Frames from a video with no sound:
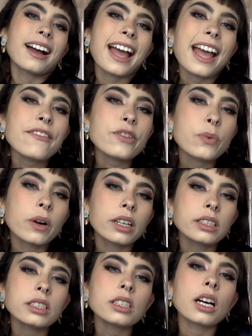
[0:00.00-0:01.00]
Hey
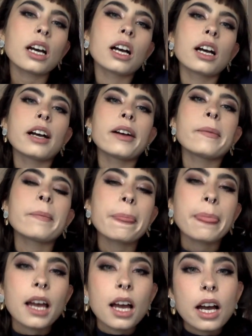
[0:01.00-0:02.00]
everyone,
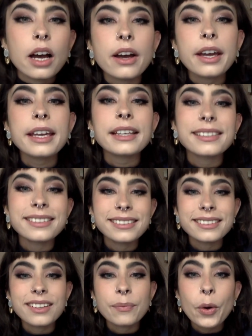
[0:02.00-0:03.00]

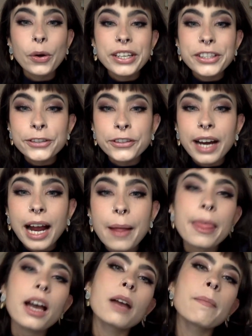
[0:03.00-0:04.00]
put on Instagram
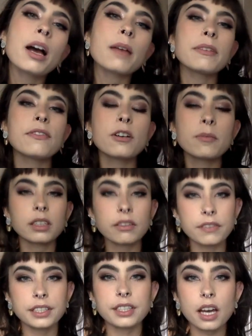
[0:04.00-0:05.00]
I might be filming a
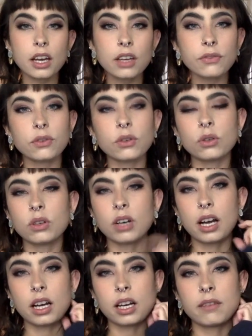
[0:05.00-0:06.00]
video for
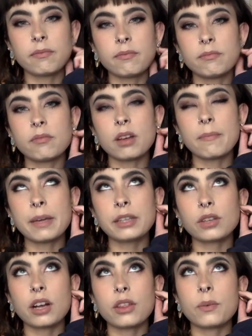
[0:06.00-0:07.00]

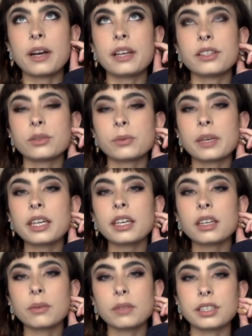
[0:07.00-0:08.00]
Mental Health Awareness Week,
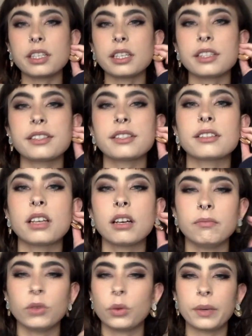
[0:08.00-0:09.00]
which is,
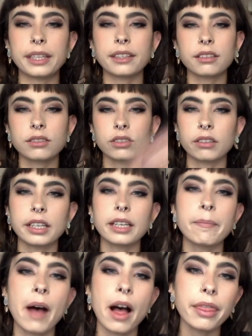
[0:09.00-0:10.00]
not week, sorry,
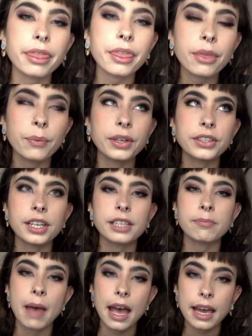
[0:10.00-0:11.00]
month, which
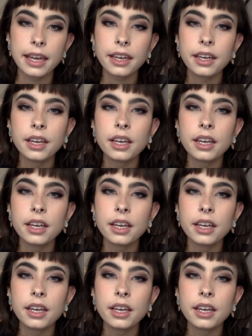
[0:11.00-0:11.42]
is May.